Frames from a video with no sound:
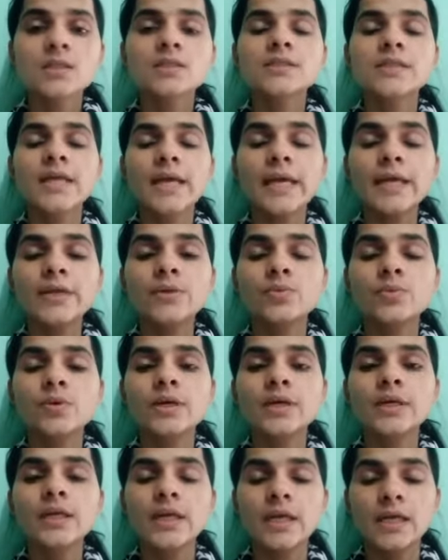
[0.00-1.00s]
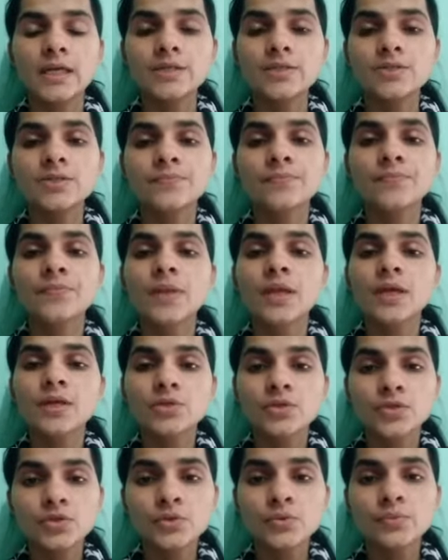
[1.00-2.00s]
Second one is
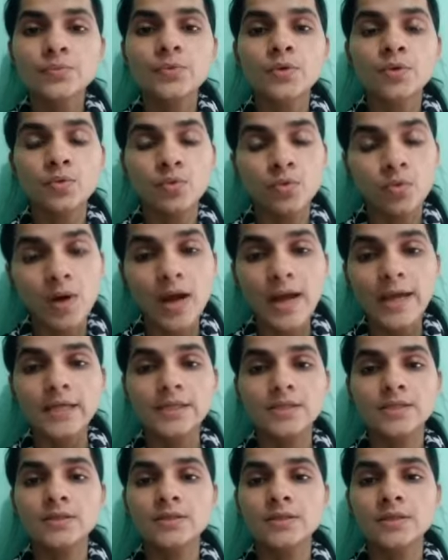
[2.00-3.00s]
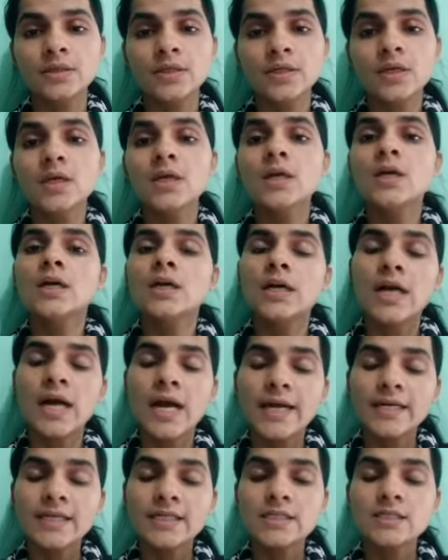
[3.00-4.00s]
to provide
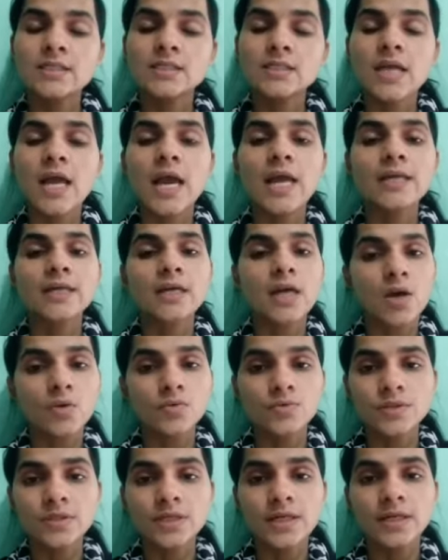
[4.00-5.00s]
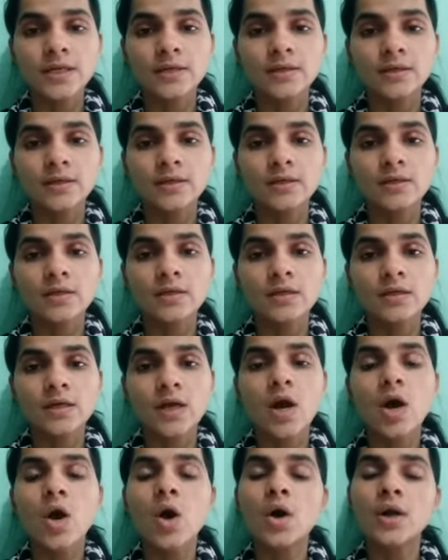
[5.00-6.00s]
guidance and counseling
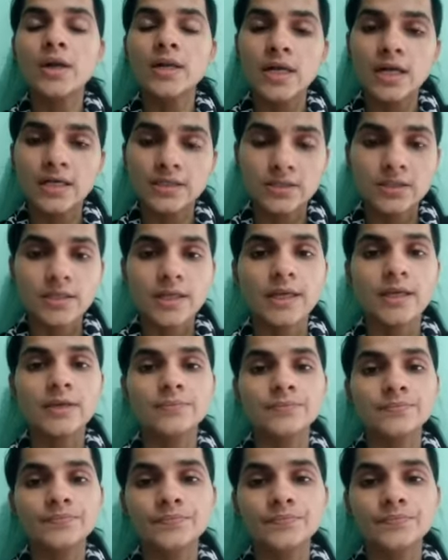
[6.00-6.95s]
on large scale.